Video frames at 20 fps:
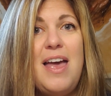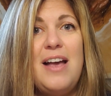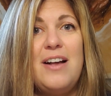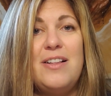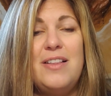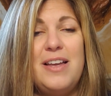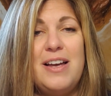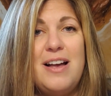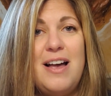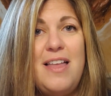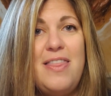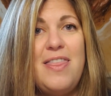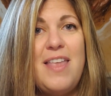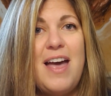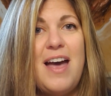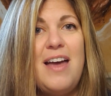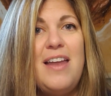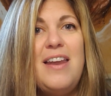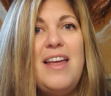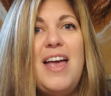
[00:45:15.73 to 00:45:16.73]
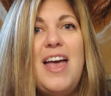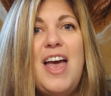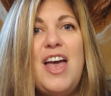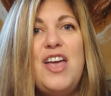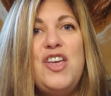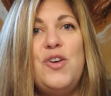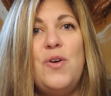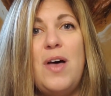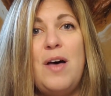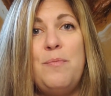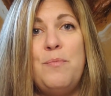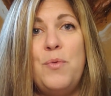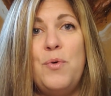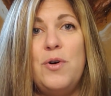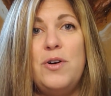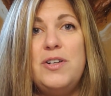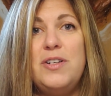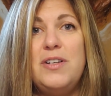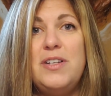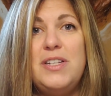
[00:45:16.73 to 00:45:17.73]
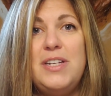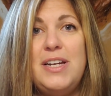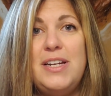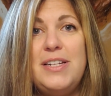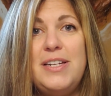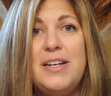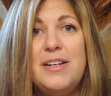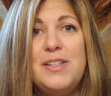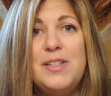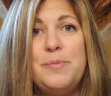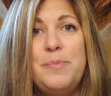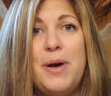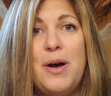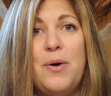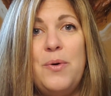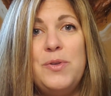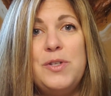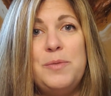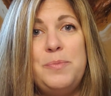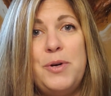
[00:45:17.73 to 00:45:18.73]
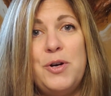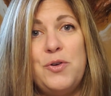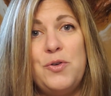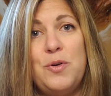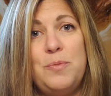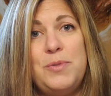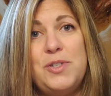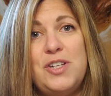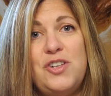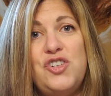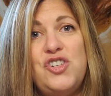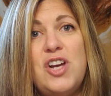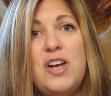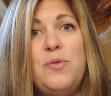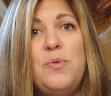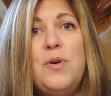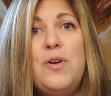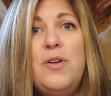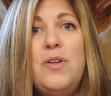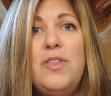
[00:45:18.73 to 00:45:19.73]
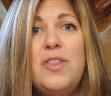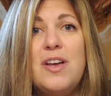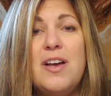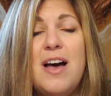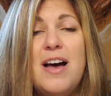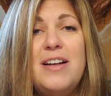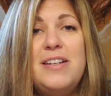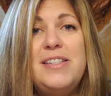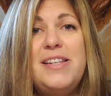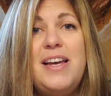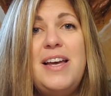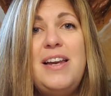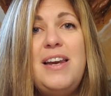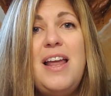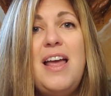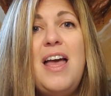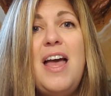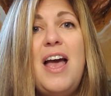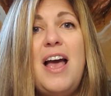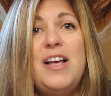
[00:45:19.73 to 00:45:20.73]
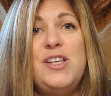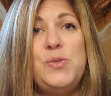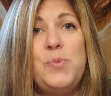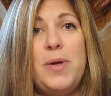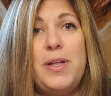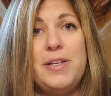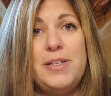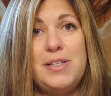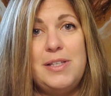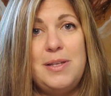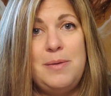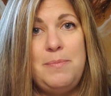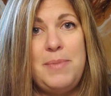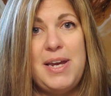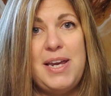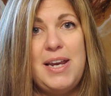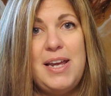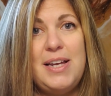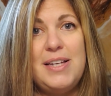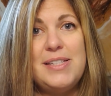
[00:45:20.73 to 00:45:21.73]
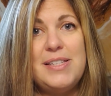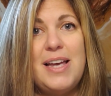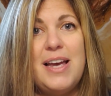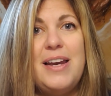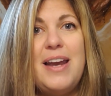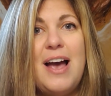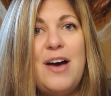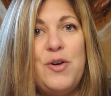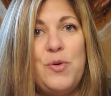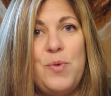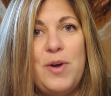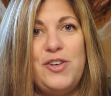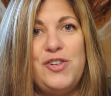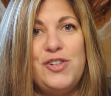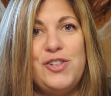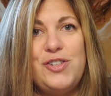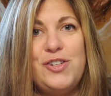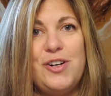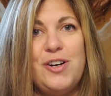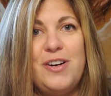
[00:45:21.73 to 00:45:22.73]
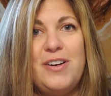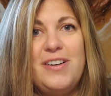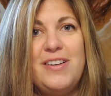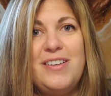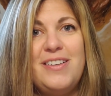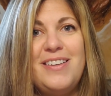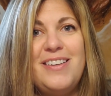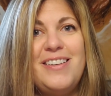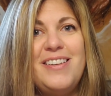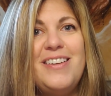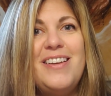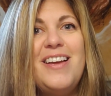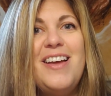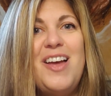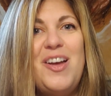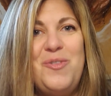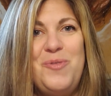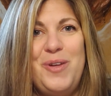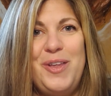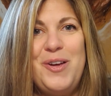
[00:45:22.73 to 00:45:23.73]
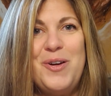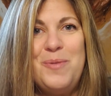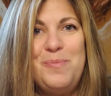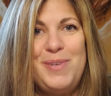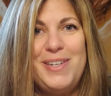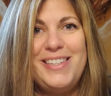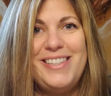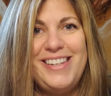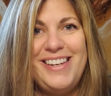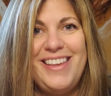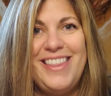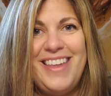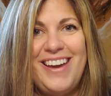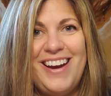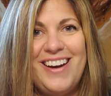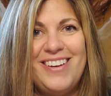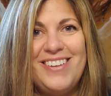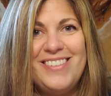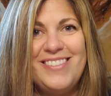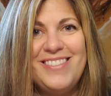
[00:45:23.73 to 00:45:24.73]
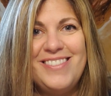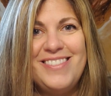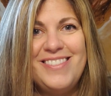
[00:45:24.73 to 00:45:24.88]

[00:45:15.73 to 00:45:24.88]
Click on that. You'll have more details about spirit groups in general, the content, as well as the meetings and how to register. Really hope to see you there.